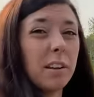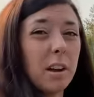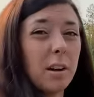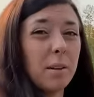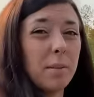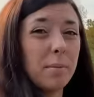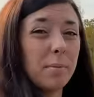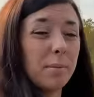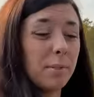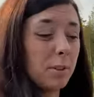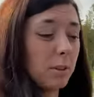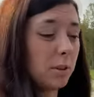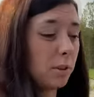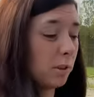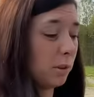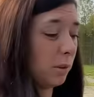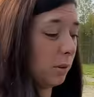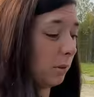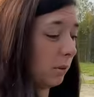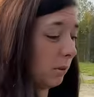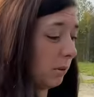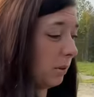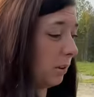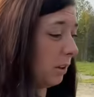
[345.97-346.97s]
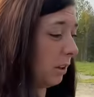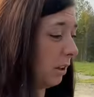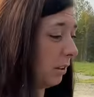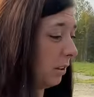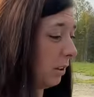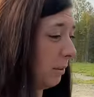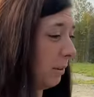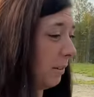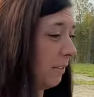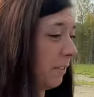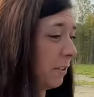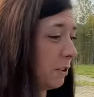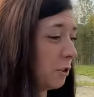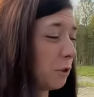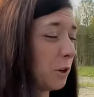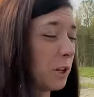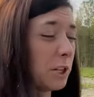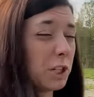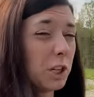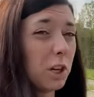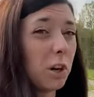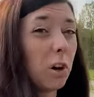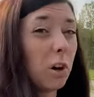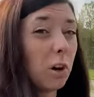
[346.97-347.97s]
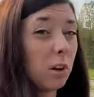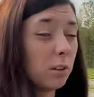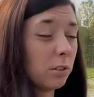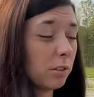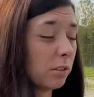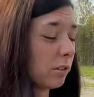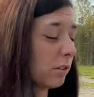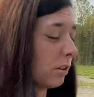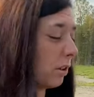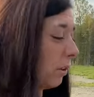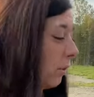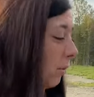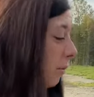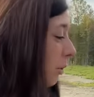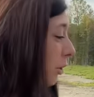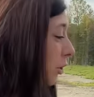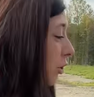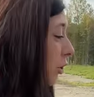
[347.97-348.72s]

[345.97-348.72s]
come to a little bit of a screeching halt. So we're